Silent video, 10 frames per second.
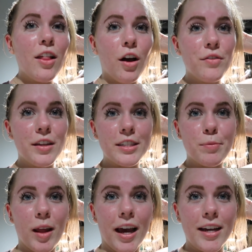I love this
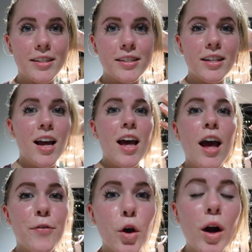place.
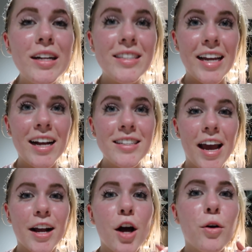If you are in San
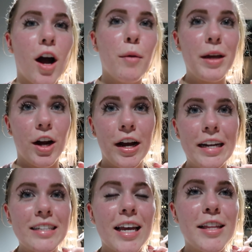Diego, come here.
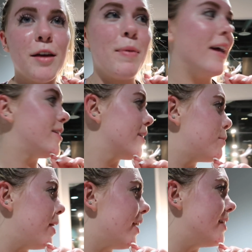It is like the best
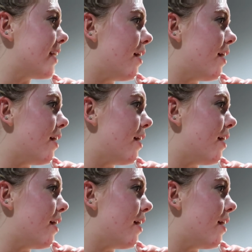experience